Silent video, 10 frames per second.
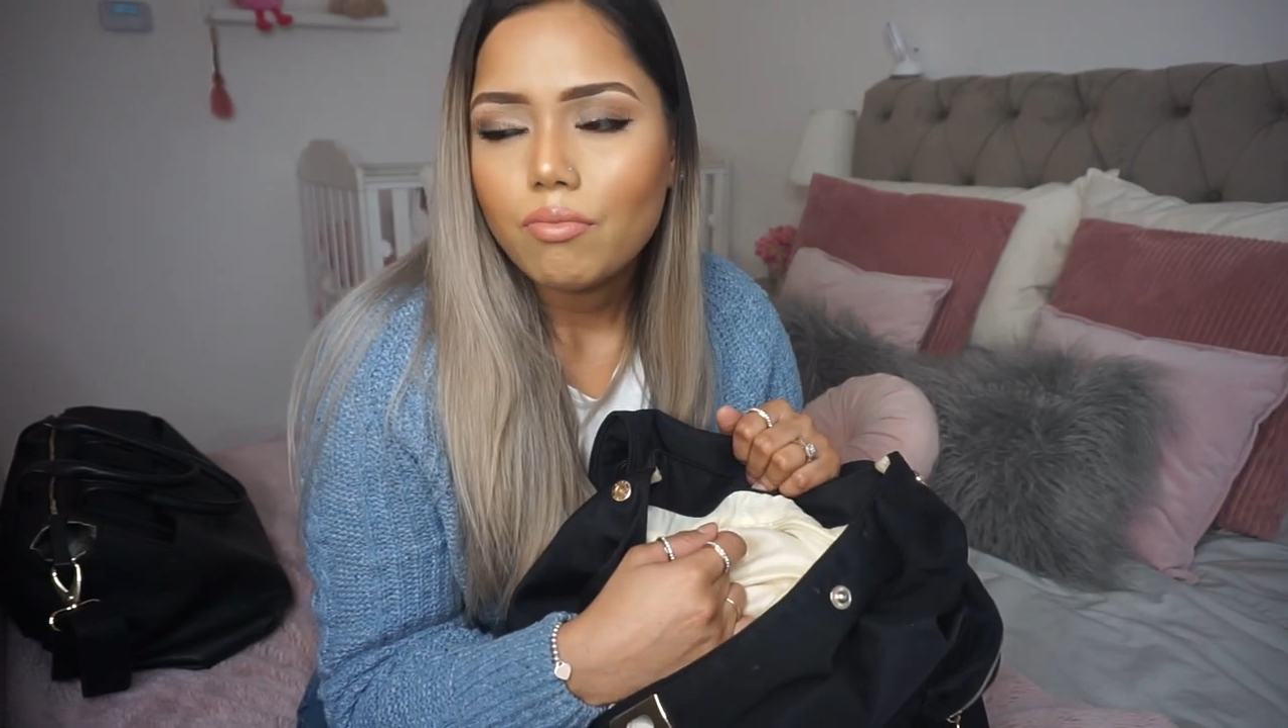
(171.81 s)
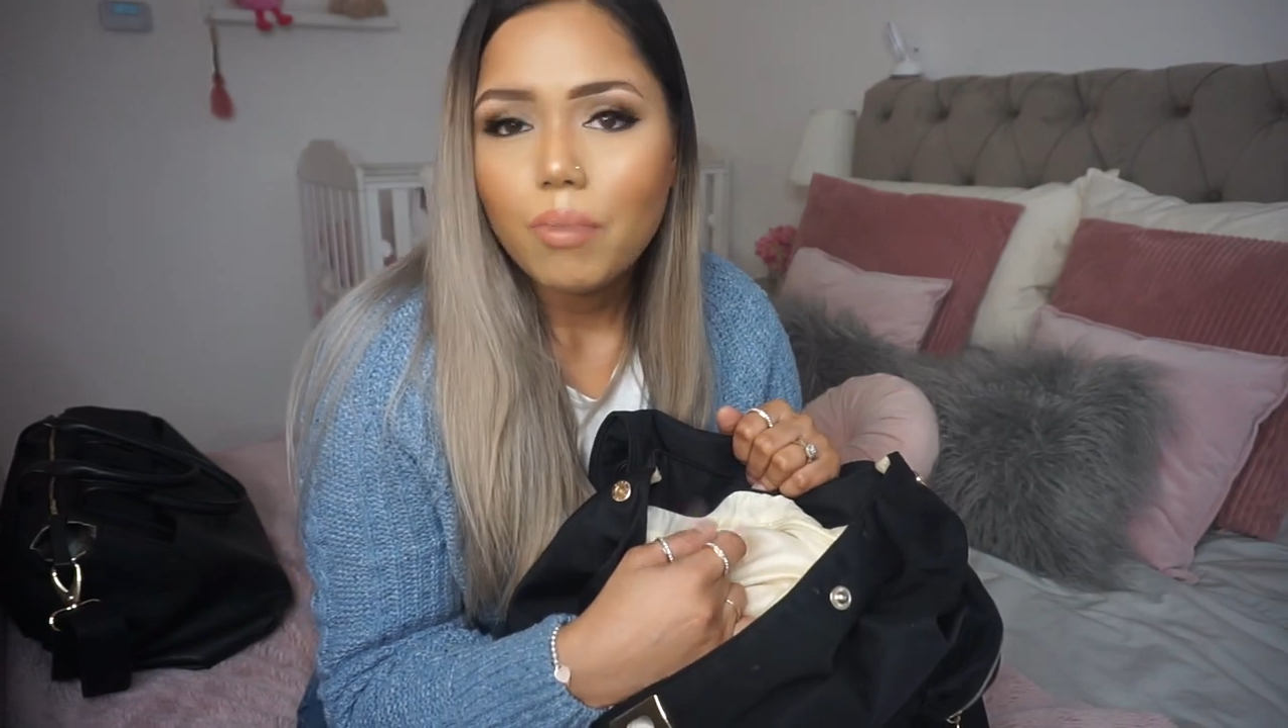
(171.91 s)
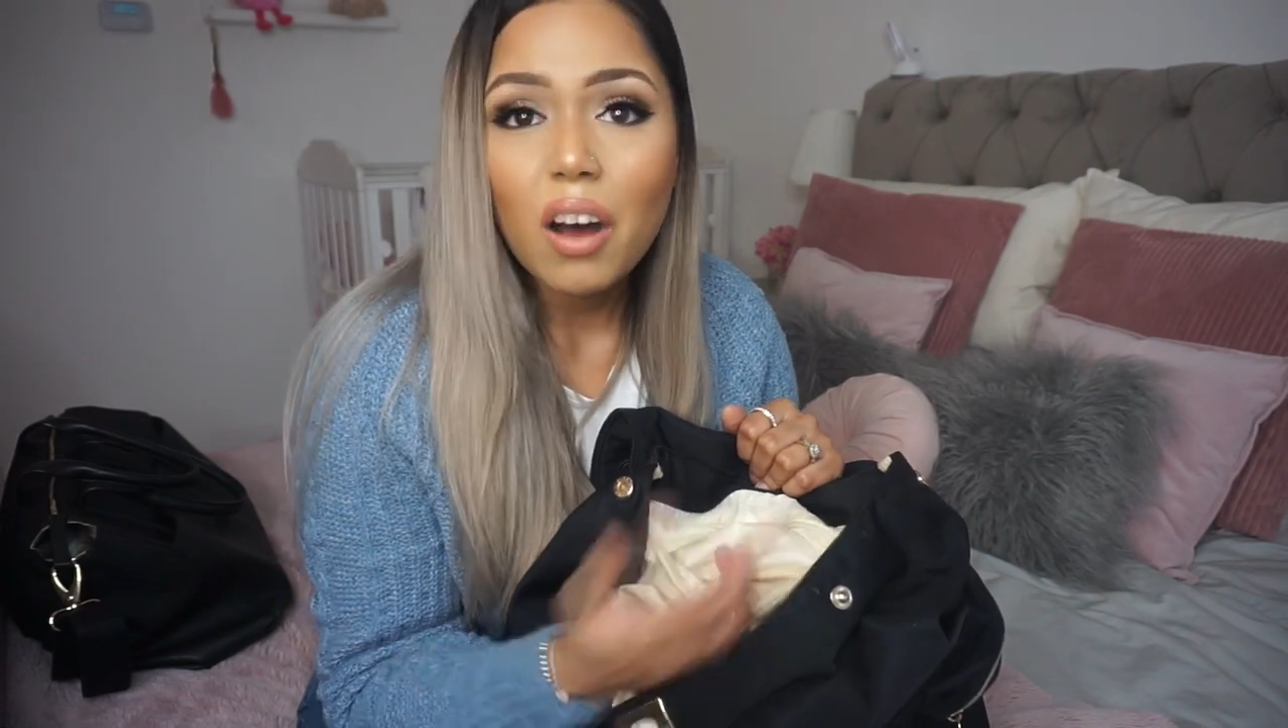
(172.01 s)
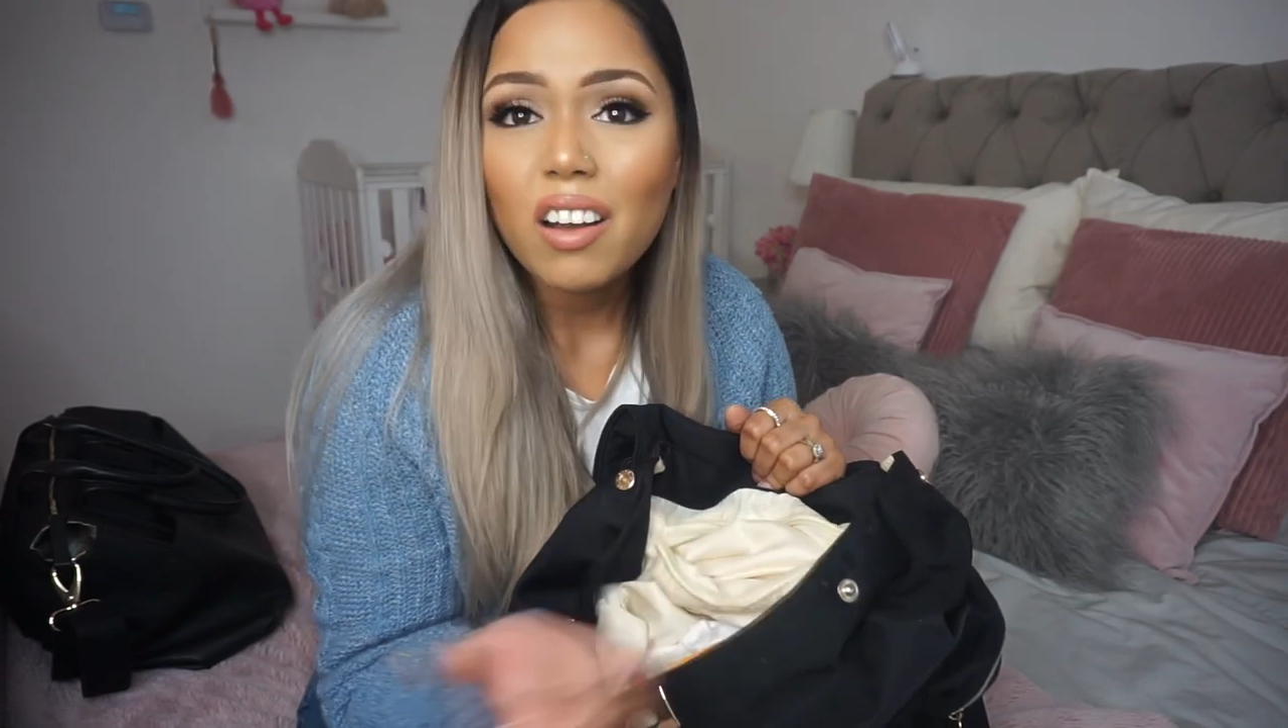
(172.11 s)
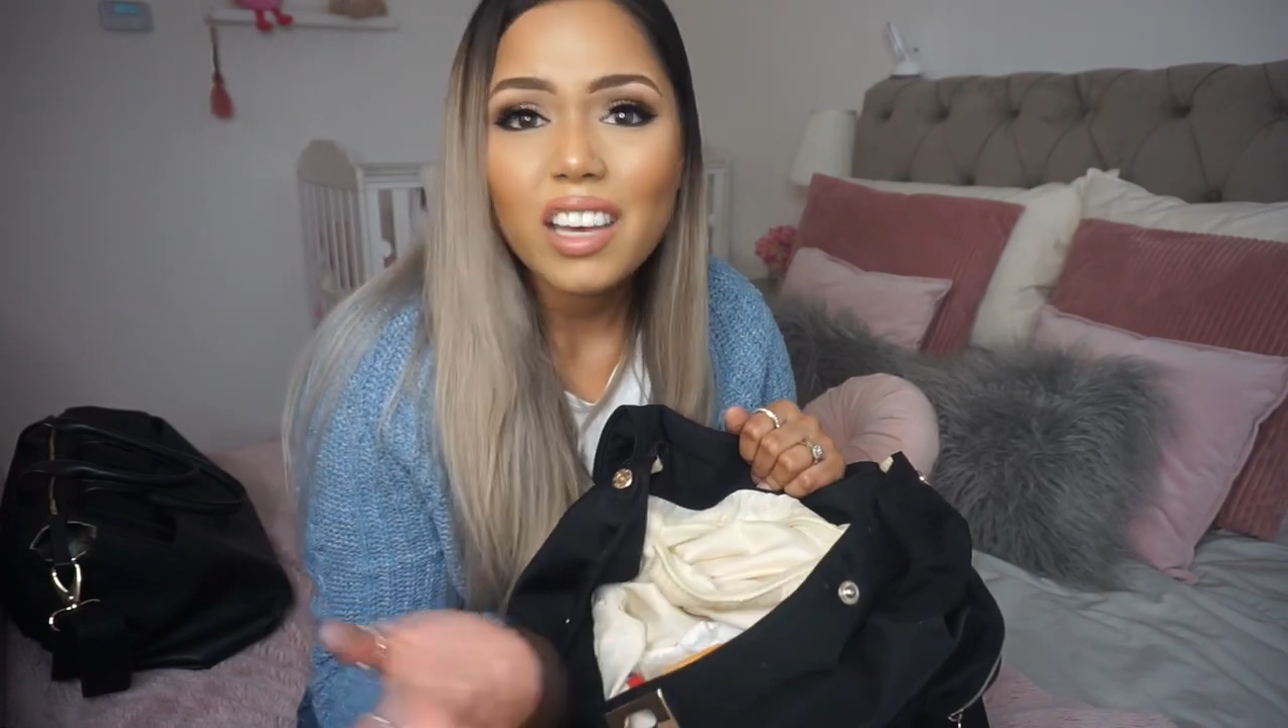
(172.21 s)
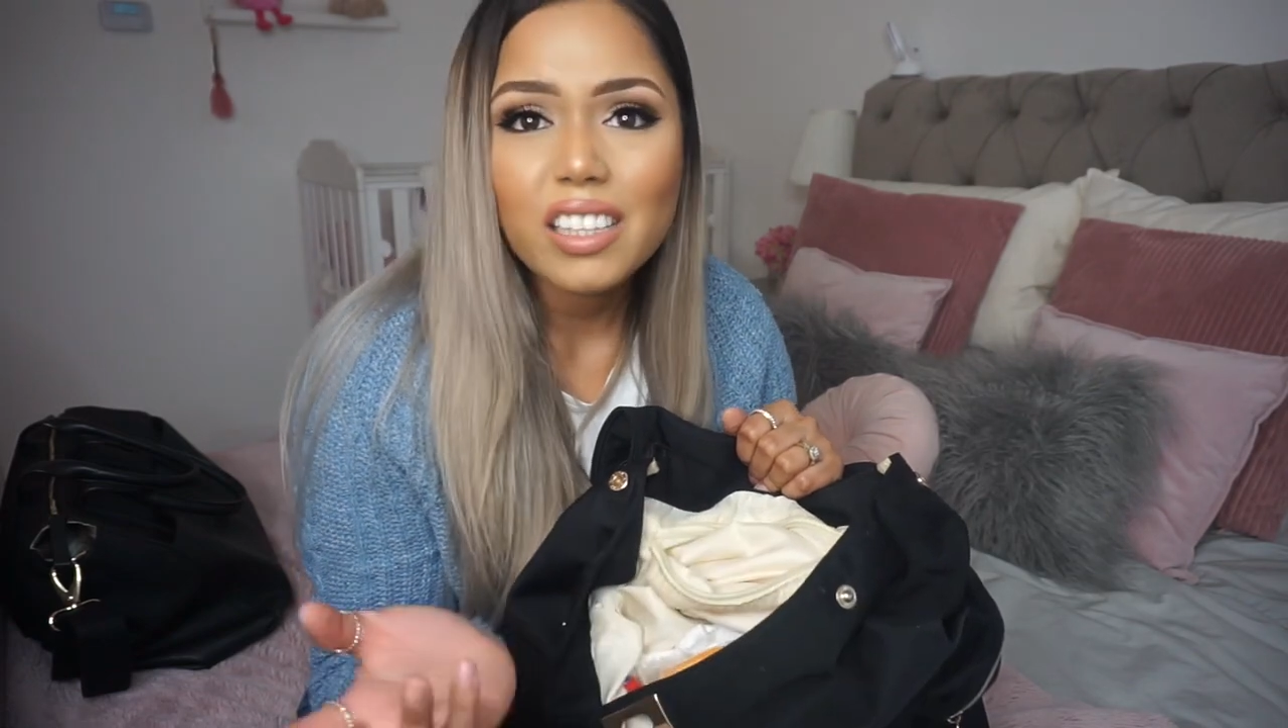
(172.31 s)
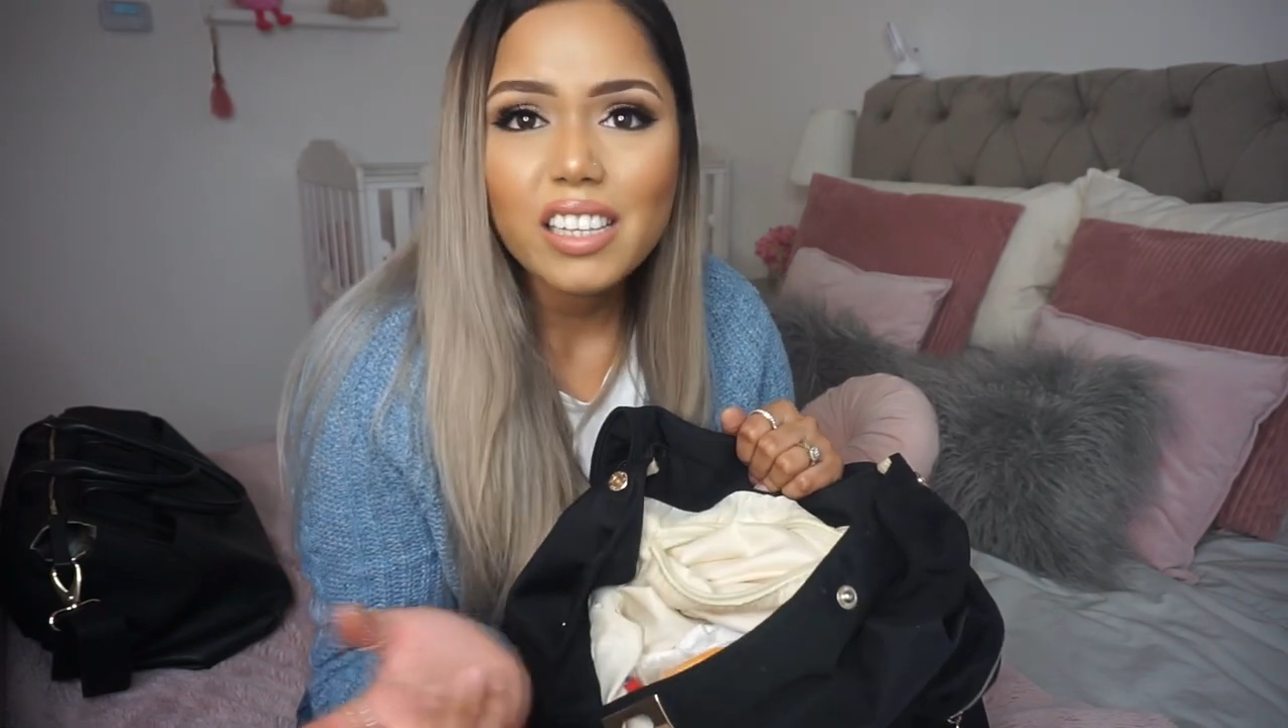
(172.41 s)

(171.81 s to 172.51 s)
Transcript: parking